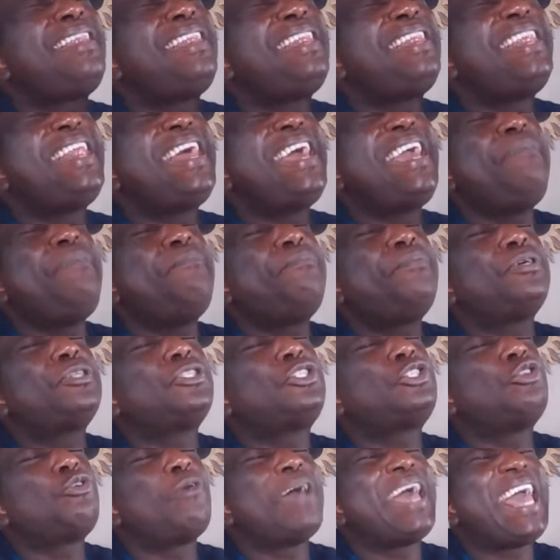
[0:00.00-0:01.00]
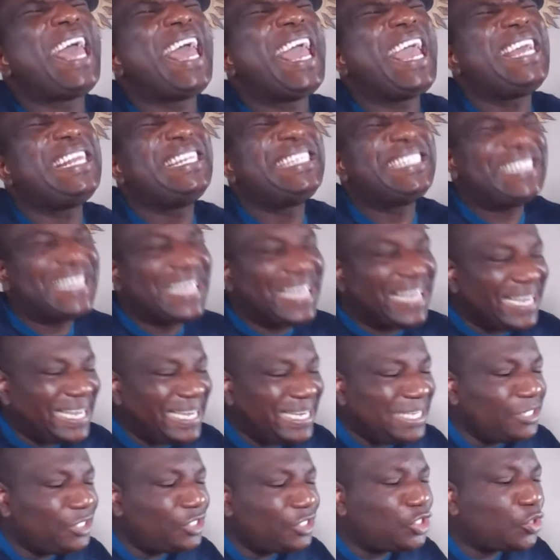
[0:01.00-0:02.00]
labor to enter
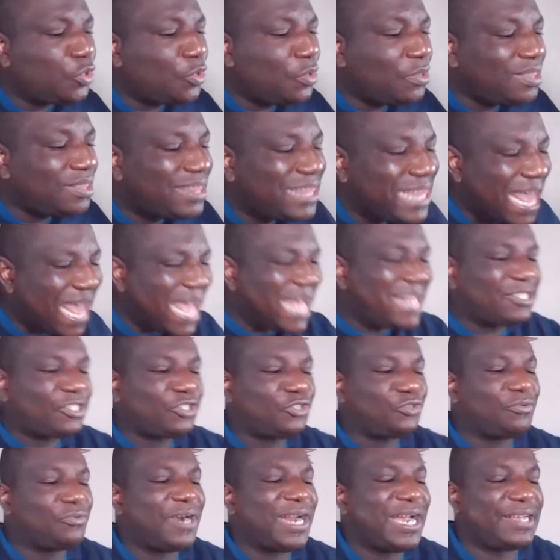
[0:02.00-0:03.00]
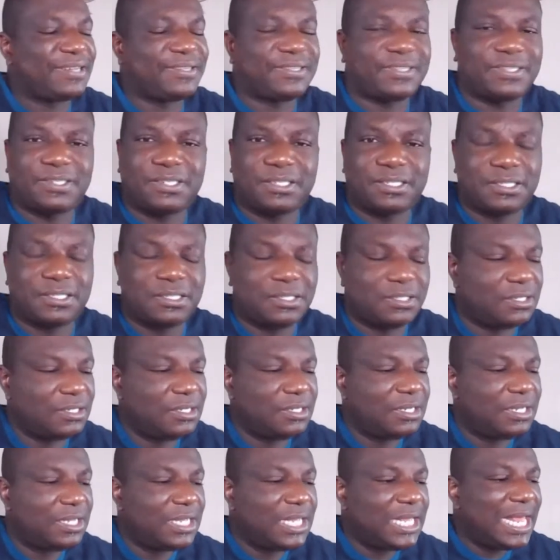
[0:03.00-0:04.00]
into that rest
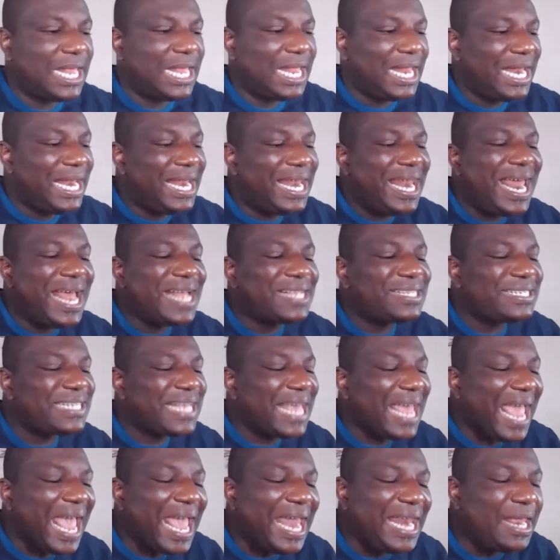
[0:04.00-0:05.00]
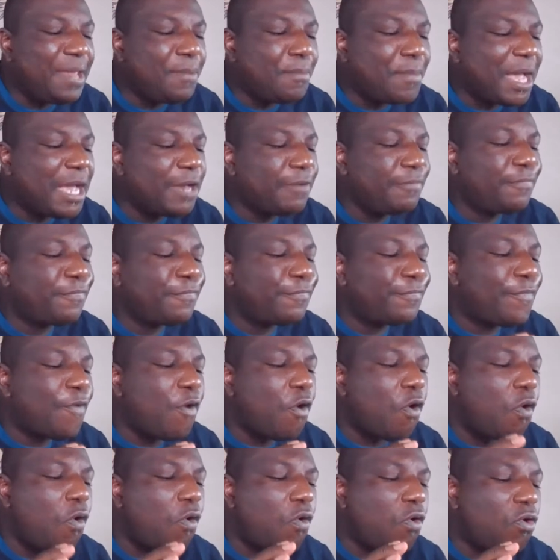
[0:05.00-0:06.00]
lest any man
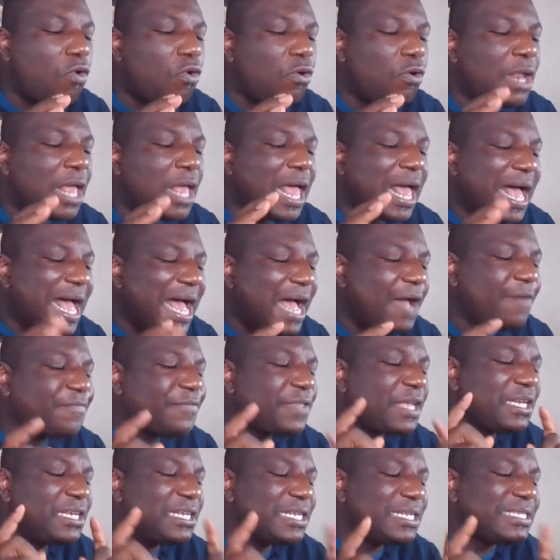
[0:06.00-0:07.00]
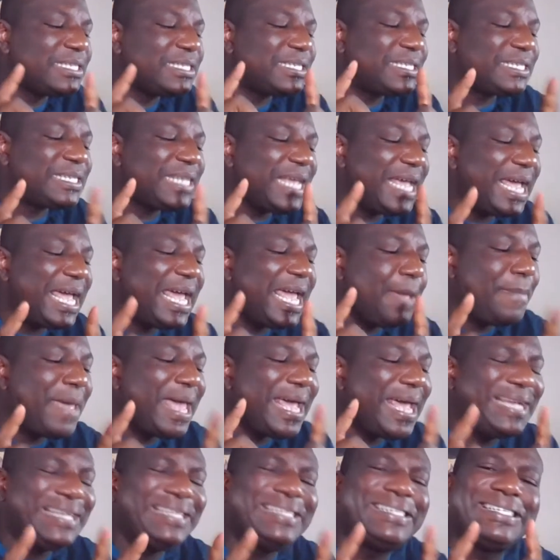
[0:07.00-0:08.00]
fall after the same
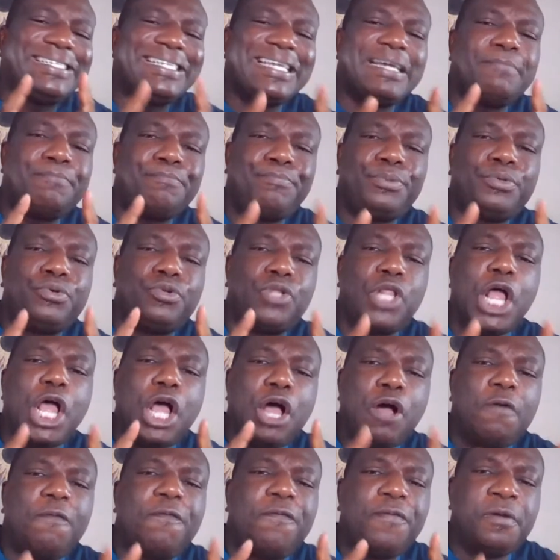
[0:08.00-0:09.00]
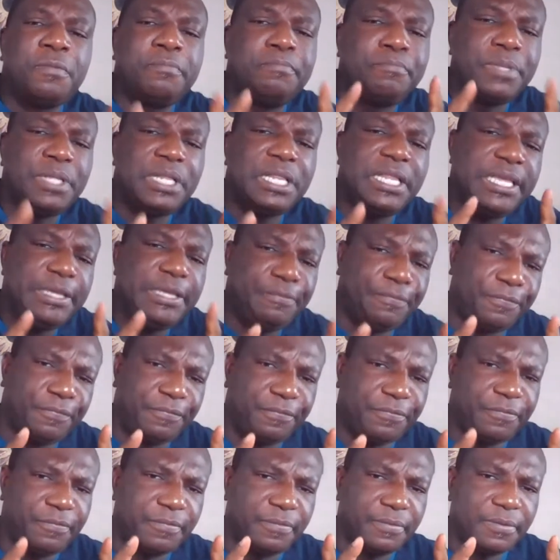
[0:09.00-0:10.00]
example of unbelief.
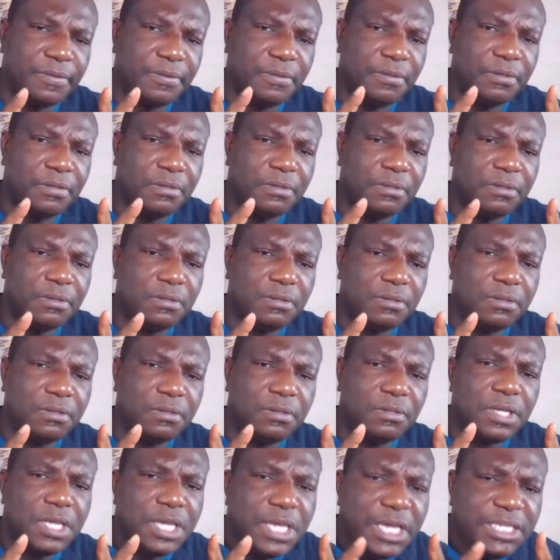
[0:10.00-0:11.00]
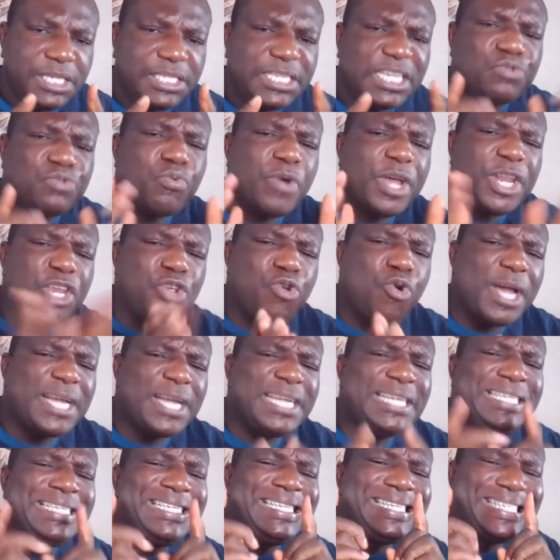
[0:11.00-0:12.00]
He says, When you are
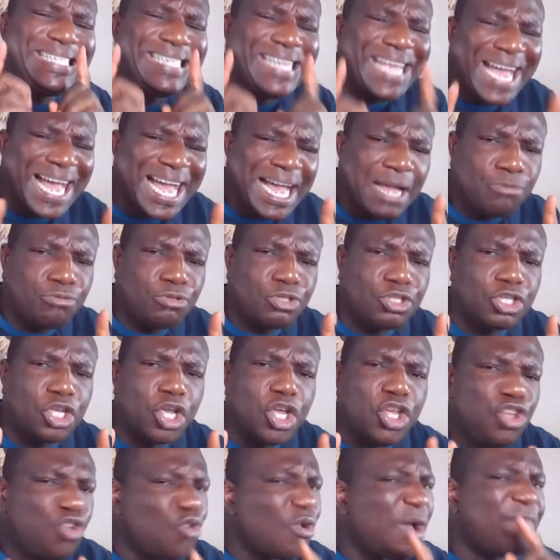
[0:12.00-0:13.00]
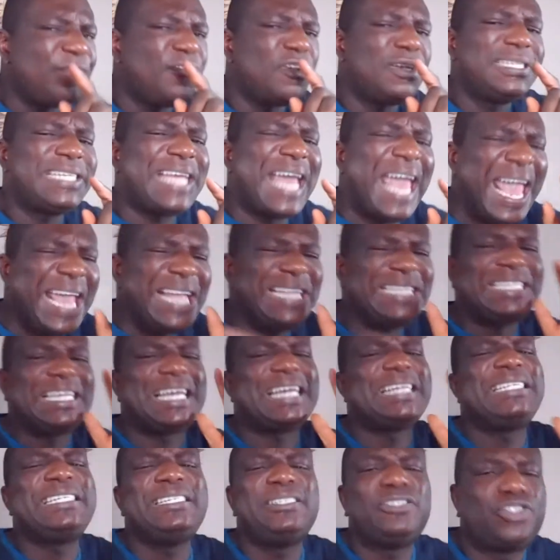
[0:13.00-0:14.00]
in doubt, you have not
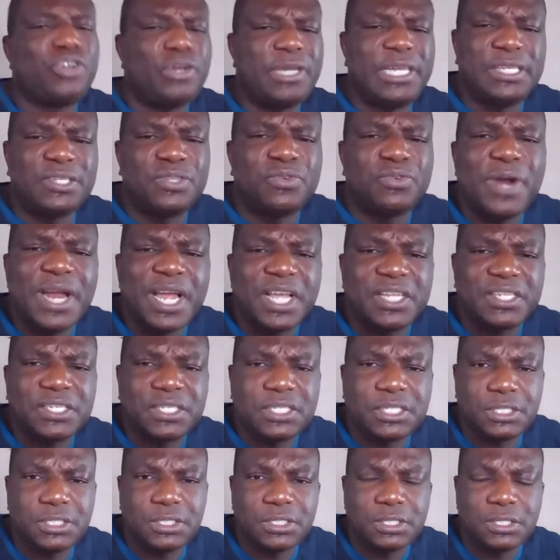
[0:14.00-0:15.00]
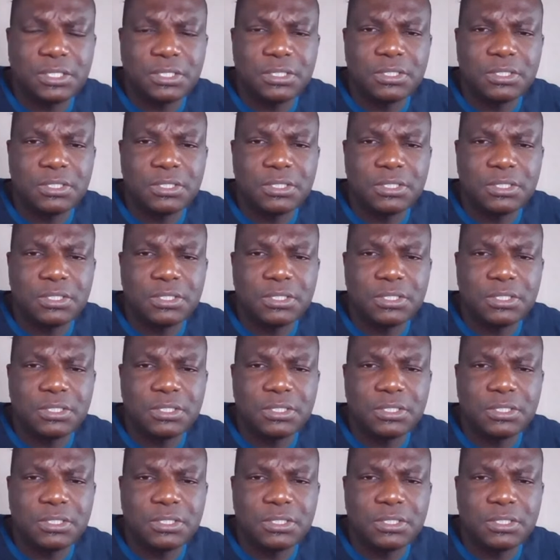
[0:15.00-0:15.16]
entered into his rest.